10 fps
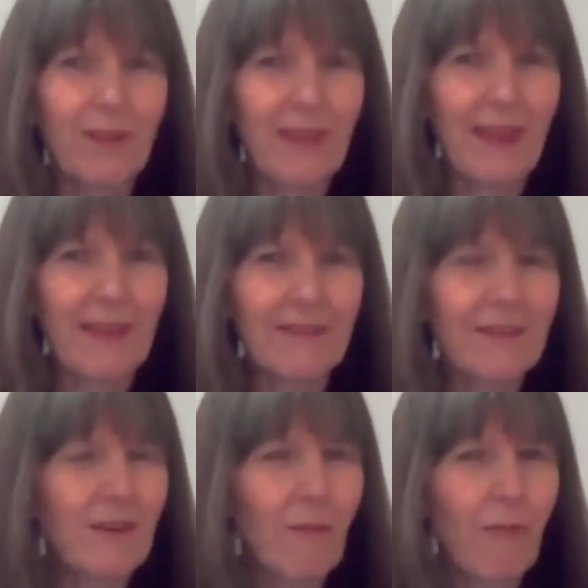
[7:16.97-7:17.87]
of the
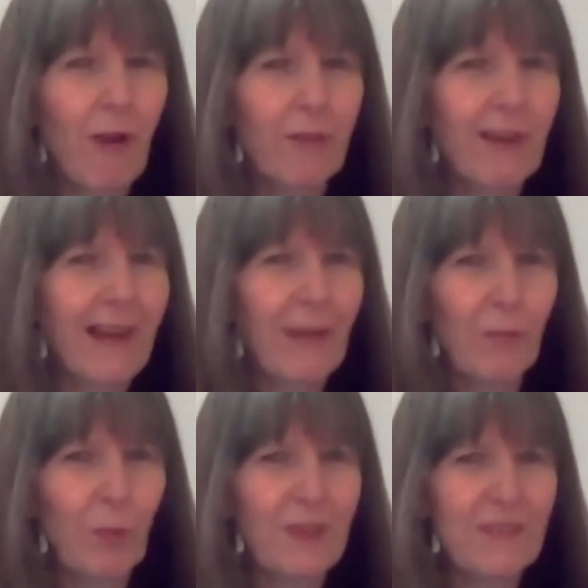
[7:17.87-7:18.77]
guests in a rather
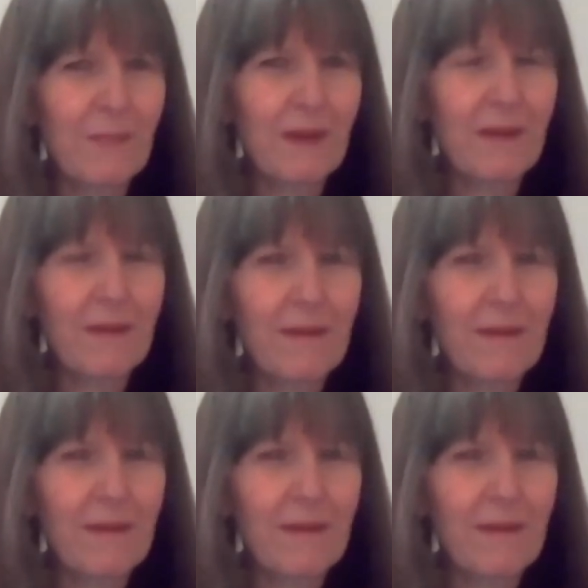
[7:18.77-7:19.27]
loud whisper.